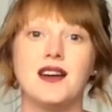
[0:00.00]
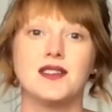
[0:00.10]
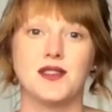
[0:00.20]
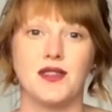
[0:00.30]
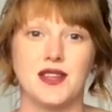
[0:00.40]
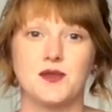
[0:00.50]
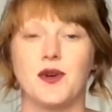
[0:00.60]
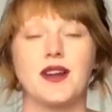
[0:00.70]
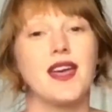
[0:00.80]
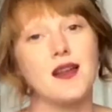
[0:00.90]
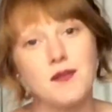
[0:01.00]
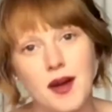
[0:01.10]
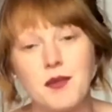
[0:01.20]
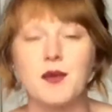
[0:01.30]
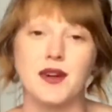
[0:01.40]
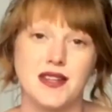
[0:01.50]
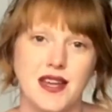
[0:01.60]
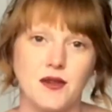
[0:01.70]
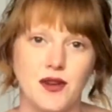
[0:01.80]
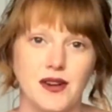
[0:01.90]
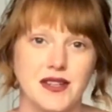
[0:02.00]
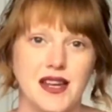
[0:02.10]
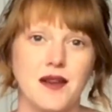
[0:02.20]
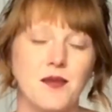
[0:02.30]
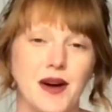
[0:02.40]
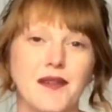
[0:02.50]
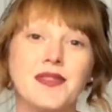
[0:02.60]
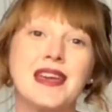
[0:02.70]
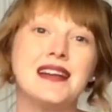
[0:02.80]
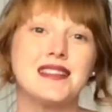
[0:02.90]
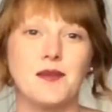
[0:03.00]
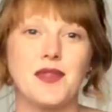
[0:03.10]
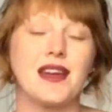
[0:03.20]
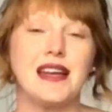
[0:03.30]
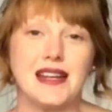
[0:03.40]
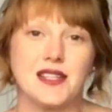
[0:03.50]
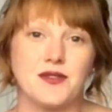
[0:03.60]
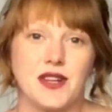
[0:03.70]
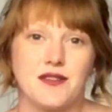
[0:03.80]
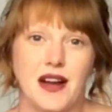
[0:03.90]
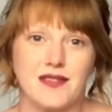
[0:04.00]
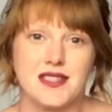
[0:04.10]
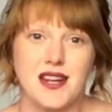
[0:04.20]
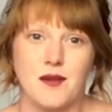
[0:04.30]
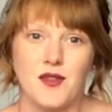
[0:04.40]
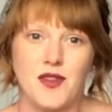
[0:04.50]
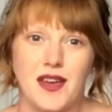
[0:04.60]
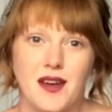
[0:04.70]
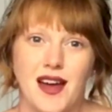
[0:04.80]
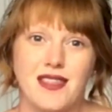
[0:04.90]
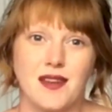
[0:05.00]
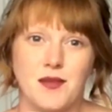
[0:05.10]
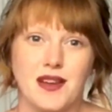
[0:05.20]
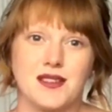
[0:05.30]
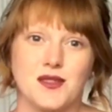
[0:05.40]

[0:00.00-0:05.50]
So this one again might be one I take on holiday, but something I like to read around this time of year. I think because the